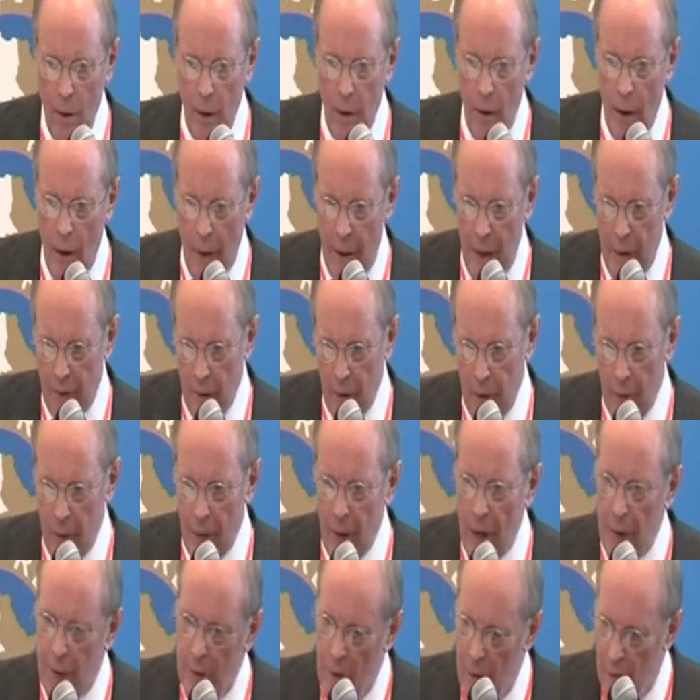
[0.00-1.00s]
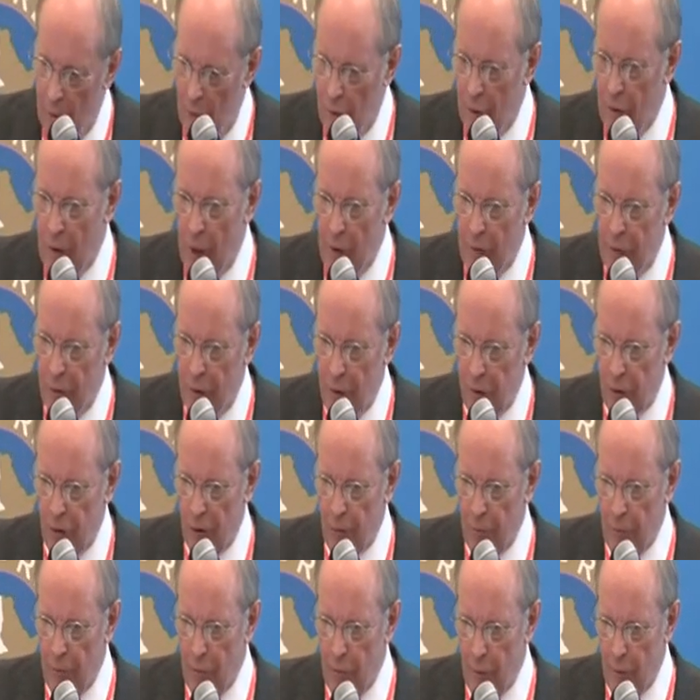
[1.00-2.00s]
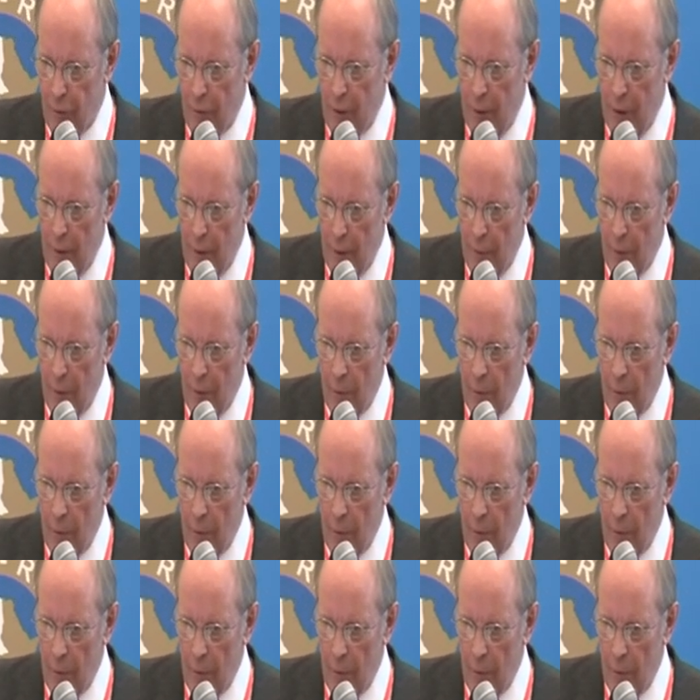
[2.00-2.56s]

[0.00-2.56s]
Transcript: Again, and there's a definition for the